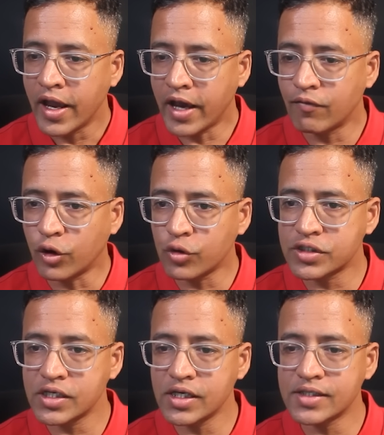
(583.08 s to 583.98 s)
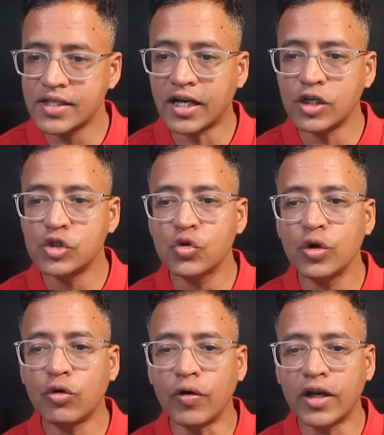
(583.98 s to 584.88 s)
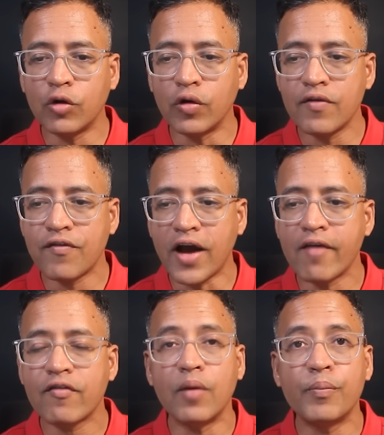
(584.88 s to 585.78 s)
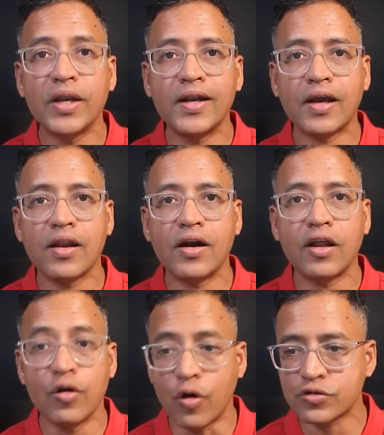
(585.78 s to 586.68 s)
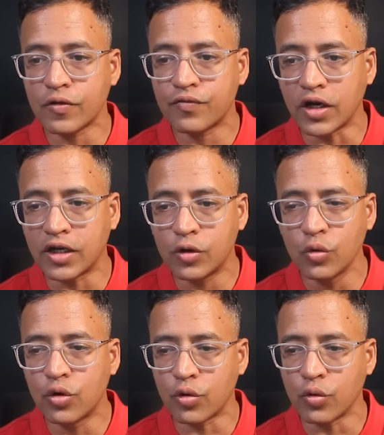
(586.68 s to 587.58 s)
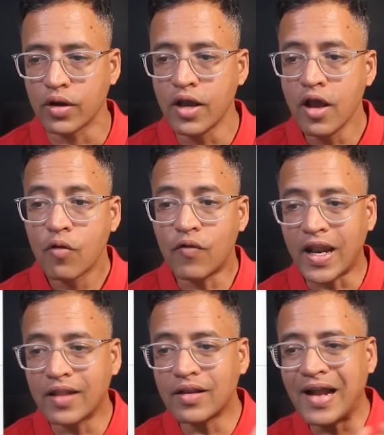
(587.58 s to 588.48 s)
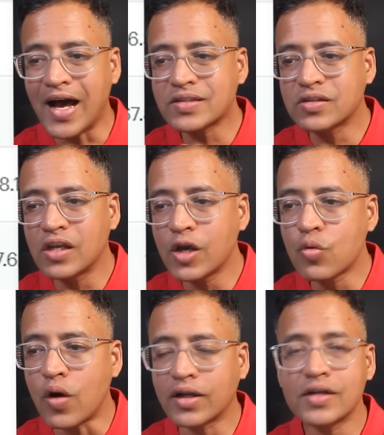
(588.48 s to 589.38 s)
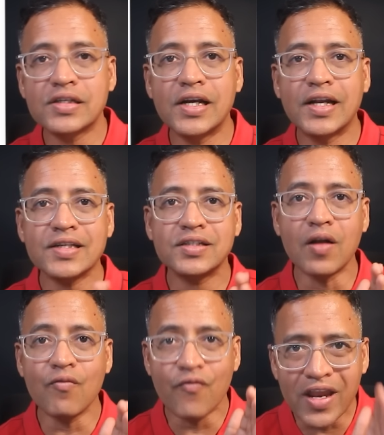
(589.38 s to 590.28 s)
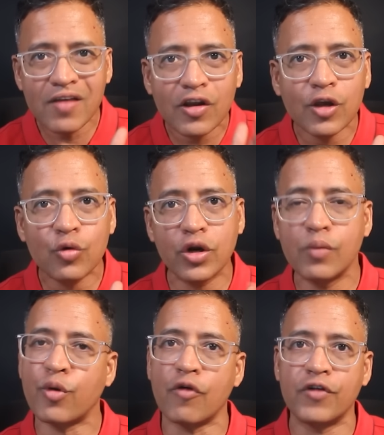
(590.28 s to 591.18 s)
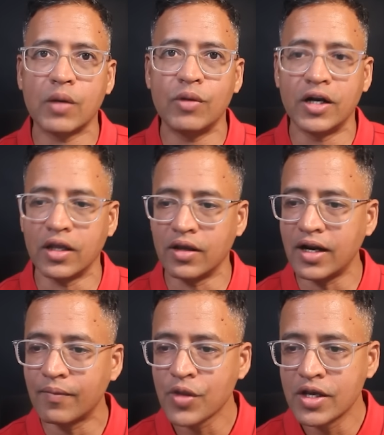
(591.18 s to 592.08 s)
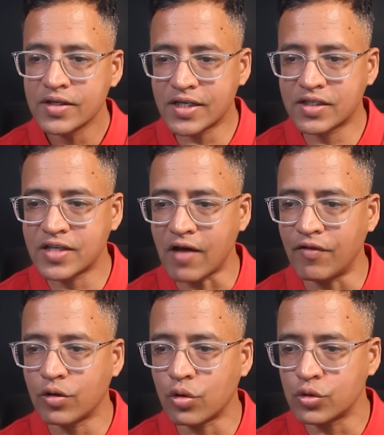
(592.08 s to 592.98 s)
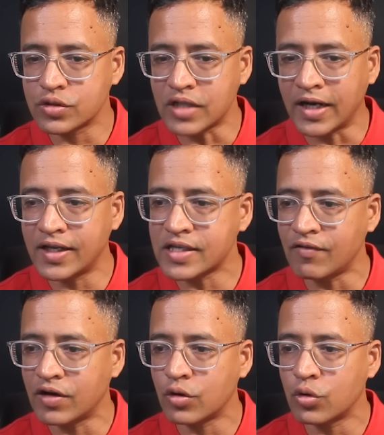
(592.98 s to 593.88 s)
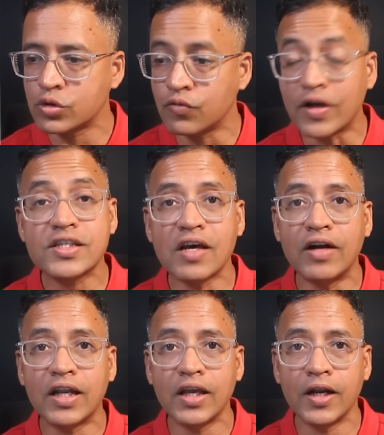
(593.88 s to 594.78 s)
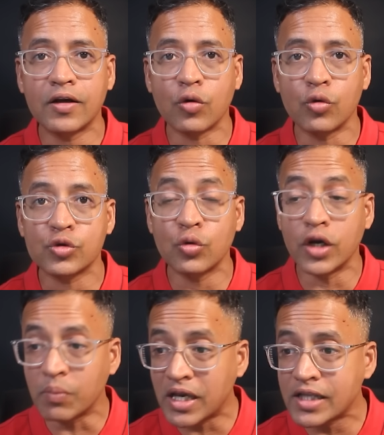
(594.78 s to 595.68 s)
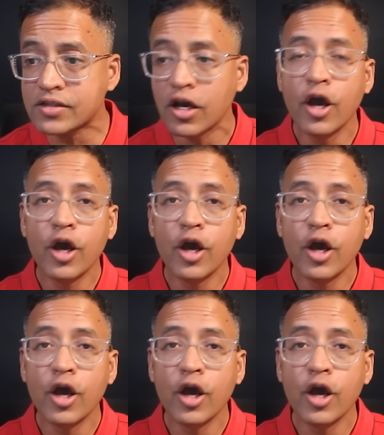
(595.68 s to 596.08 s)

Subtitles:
and what you see is that in June 2025, company declared a loss of 32 crore. While in the last 3 quarters, it has done very, very good in profitability, right? 67 crores, 97 crores, 178 crores. So it means